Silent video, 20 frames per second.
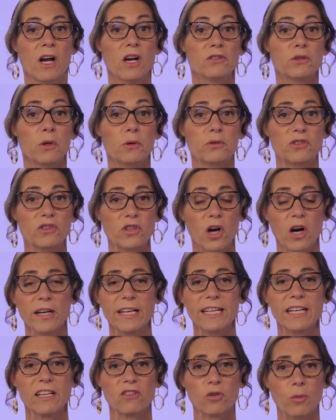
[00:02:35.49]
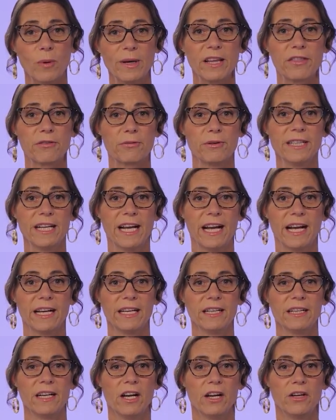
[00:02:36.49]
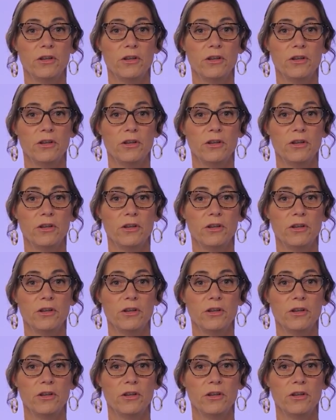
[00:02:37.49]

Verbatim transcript: So starting in 23a,